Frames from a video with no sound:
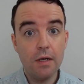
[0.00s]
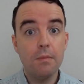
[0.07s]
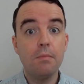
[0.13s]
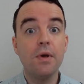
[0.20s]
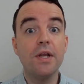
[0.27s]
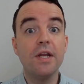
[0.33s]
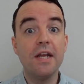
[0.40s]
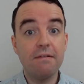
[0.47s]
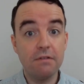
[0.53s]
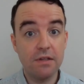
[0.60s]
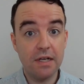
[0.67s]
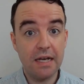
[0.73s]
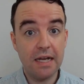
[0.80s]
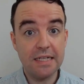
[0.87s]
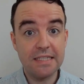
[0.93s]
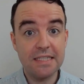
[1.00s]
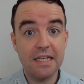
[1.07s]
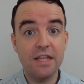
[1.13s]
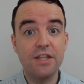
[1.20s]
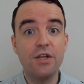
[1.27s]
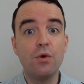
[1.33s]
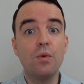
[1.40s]
but nevertheless,
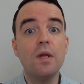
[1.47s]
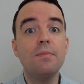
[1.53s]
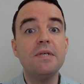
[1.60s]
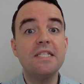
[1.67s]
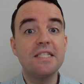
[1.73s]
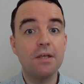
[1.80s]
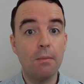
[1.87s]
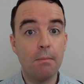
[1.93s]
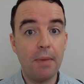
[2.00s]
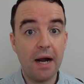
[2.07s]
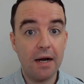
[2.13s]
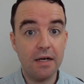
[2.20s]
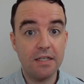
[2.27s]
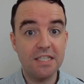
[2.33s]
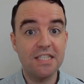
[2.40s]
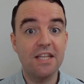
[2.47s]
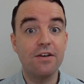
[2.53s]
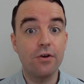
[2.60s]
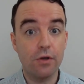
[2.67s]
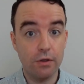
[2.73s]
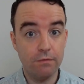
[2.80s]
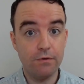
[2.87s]
there will be some parts that are
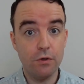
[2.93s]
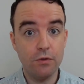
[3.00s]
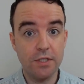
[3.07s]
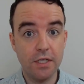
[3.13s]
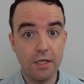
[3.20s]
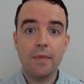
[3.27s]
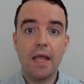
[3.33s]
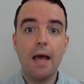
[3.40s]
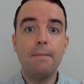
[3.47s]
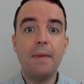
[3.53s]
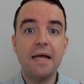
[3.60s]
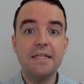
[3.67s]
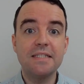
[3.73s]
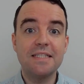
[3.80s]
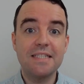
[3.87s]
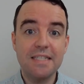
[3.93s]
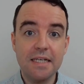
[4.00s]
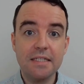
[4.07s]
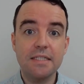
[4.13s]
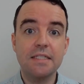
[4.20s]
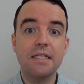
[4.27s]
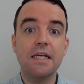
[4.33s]
confusing. A band
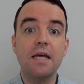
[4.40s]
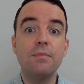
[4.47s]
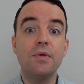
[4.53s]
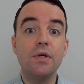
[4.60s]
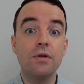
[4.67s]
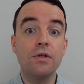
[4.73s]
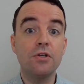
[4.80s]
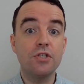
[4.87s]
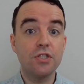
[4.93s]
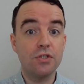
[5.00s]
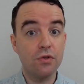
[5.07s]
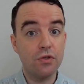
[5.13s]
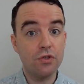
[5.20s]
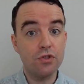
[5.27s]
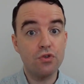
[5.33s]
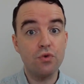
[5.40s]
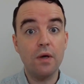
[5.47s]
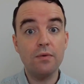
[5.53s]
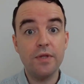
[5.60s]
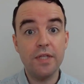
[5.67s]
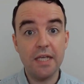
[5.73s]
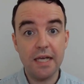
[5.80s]
6 can be understood
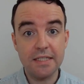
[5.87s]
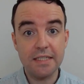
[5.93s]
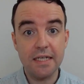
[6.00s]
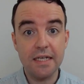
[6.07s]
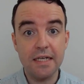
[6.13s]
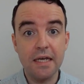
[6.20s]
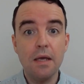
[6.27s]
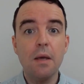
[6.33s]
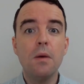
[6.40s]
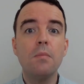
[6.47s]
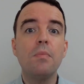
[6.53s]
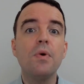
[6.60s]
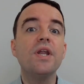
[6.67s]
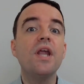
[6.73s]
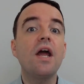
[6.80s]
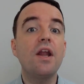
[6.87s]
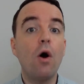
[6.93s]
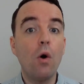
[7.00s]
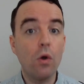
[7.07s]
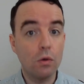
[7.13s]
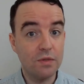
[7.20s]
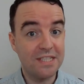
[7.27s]
throughout the essay, but not
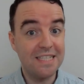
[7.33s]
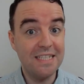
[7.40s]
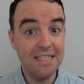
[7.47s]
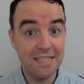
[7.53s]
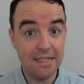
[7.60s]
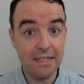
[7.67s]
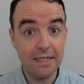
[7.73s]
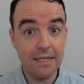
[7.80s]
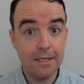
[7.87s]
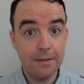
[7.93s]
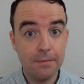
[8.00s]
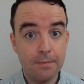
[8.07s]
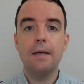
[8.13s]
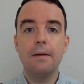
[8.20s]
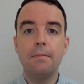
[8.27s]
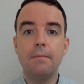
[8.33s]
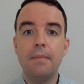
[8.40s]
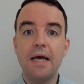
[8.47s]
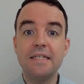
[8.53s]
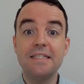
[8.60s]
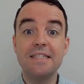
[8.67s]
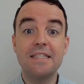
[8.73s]
always easily.
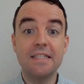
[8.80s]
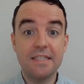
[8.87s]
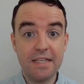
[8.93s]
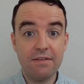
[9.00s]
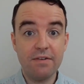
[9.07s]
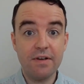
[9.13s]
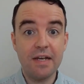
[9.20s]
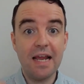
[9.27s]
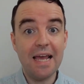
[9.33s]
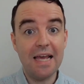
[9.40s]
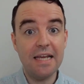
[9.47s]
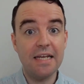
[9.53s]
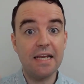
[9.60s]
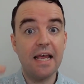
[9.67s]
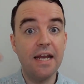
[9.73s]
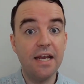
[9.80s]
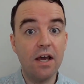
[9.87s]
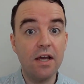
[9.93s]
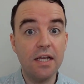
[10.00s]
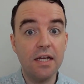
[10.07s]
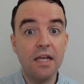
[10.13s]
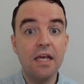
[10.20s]
Bands 7, 8 and
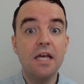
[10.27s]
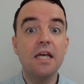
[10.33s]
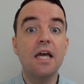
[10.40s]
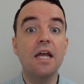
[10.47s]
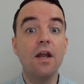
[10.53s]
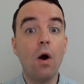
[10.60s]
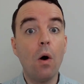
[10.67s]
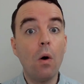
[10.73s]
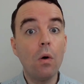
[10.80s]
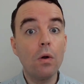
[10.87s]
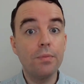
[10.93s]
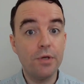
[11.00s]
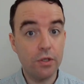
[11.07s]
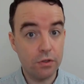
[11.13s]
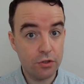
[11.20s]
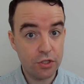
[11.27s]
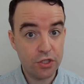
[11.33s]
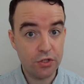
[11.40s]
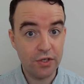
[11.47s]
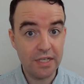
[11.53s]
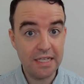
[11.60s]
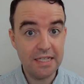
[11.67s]
9 can all be
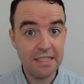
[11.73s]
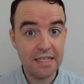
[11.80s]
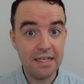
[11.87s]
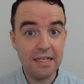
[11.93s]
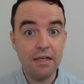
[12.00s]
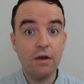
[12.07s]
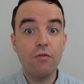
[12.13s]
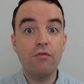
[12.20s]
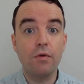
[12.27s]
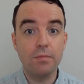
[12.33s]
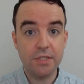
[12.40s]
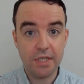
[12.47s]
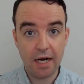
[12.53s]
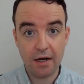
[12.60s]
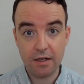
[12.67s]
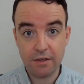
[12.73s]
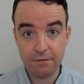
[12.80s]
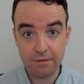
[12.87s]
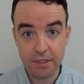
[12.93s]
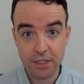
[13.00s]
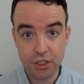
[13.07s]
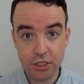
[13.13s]
understood easily from start to
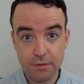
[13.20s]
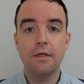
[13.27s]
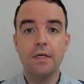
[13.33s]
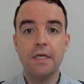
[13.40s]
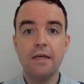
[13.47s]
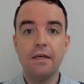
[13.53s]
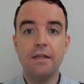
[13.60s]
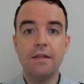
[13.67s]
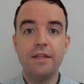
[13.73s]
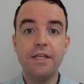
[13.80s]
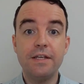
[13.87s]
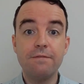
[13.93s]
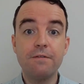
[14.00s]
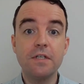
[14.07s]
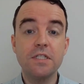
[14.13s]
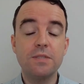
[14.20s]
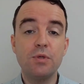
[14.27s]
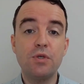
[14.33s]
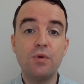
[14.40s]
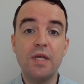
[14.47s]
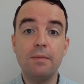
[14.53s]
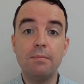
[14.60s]
finish. The difference
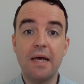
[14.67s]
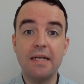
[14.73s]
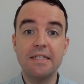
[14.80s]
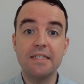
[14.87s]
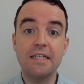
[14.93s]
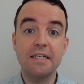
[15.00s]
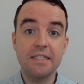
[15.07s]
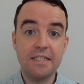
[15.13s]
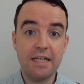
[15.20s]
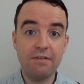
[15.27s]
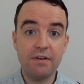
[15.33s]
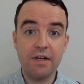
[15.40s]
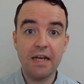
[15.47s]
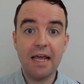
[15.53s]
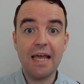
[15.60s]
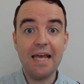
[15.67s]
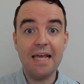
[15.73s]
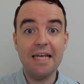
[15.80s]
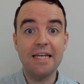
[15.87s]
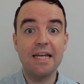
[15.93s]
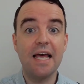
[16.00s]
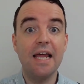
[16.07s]
between bands 7,
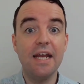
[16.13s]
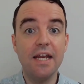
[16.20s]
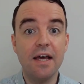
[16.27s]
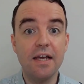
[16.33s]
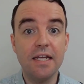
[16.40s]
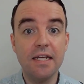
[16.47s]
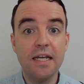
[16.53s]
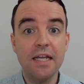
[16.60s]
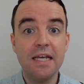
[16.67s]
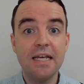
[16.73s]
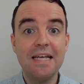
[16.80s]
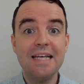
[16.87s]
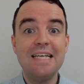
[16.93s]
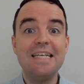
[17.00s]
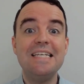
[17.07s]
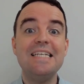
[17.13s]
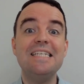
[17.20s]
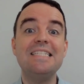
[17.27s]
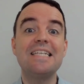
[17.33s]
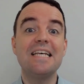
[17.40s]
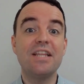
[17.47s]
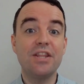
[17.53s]
8 and 9
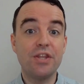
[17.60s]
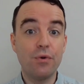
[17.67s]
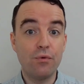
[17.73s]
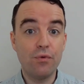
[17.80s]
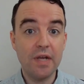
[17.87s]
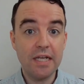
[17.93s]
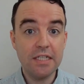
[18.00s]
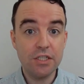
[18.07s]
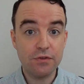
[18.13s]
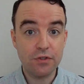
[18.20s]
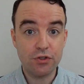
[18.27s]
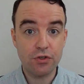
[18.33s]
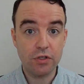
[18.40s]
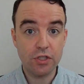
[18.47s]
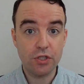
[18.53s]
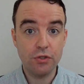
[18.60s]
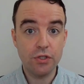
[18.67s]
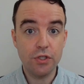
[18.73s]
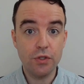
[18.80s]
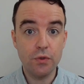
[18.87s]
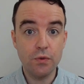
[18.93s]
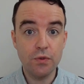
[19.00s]
is the range of structures
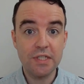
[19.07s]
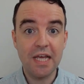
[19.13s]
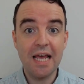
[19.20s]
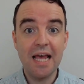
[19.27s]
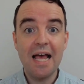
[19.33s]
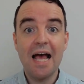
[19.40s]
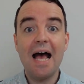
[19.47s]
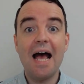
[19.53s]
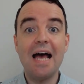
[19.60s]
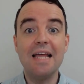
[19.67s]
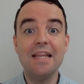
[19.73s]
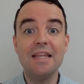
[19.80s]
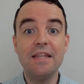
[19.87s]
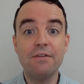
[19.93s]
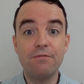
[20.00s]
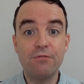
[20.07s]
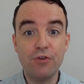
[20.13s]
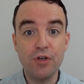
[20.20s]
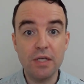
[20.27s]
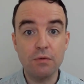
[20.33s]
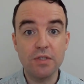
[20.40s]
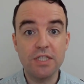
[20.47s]
used and the
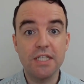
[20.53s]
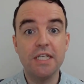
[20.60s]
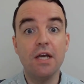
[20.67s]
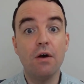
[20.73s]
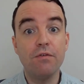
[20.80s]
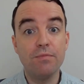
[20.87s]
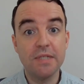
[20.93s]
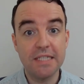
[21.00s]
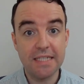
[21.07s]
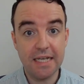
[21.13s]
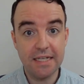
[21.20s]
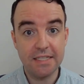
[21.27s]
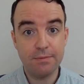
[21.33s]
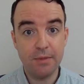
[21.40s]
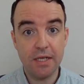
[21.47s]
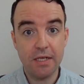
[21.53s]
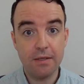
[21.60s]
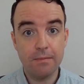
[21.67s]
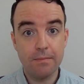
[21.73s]
frequency of mistakes made.